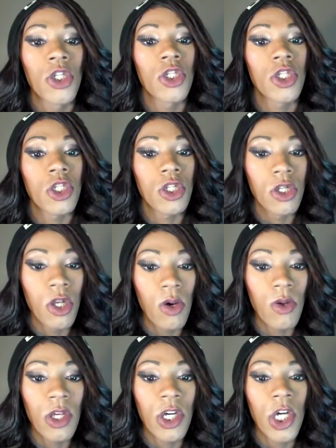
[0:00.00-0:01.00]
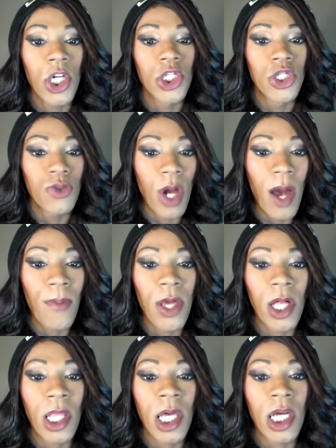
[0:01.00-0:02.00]
slowly
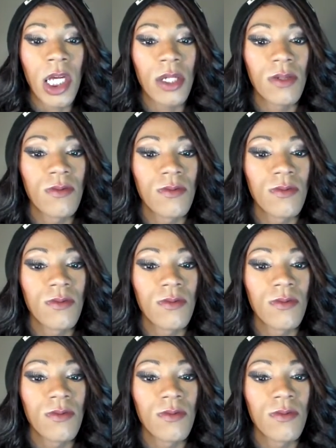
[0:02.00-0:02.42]
dropping. Like,